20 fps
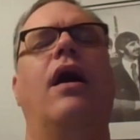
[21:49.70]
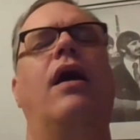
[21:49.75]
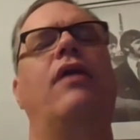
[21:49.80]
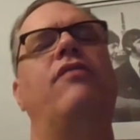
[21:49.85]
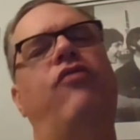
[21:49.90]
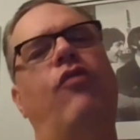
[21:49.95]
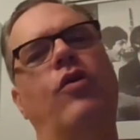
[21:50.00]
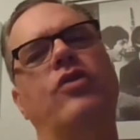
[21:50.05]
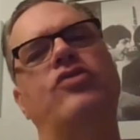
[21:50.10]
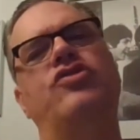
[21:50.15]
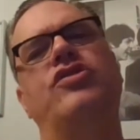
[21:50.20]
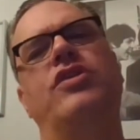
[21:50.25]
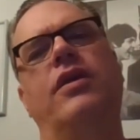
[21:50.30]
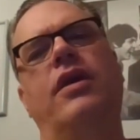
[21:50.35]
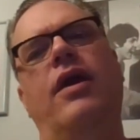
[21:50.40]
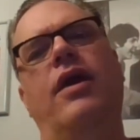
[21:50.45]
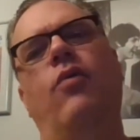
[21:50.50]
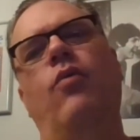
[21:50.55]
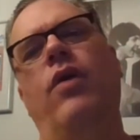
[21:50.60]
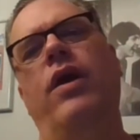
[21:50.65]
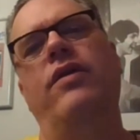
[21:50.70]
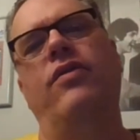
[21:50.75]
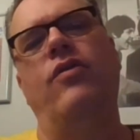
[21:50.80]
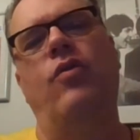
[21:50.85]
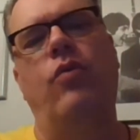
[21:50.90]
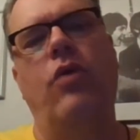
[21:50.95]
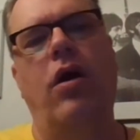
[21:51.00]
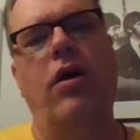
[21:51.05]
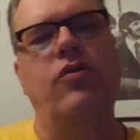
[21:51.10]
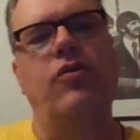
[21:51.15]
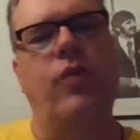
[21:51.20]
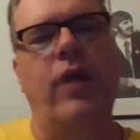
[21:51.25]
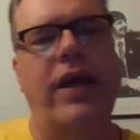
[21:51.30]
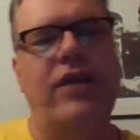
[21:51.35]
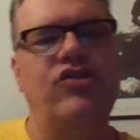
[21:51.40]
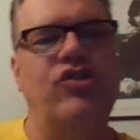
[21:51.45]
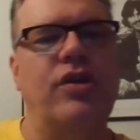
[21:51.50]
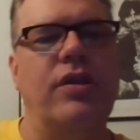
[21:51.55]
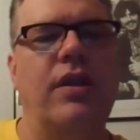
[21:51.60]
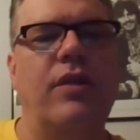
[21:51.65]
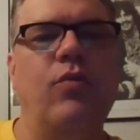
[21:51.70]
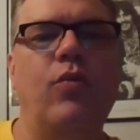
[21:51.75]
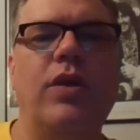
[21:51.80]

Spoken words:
Unfortunately, it went in the wrong direction.